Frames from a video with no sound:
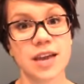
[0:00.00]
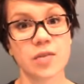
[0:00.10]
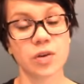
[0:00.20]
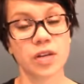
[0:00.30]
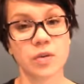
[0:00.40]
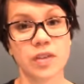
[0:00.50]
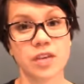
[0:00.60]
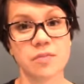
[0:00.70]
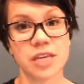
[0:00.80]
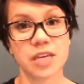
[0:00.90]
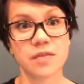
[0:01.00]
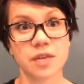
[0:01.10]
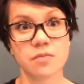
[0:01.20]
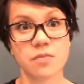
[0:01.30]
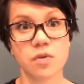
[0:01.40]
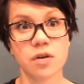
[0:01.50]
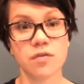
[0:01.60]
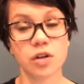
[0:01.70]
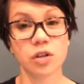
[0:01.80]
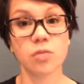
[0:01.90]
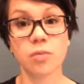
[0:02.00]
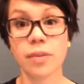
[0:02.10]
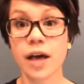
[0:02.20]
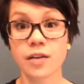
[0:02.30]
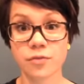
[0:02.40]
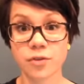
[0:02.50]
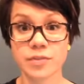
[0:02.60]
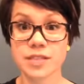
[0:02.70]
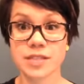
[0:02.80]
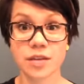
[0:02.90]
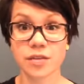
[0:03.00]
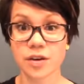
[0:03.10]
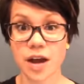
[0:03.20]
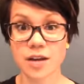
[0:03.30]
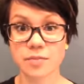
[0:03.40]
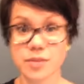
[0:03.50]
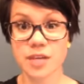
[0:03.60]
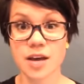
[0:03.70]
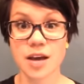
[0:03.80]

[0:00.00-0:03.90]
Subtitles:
and working with them and giving them more of a global platform to sell their items,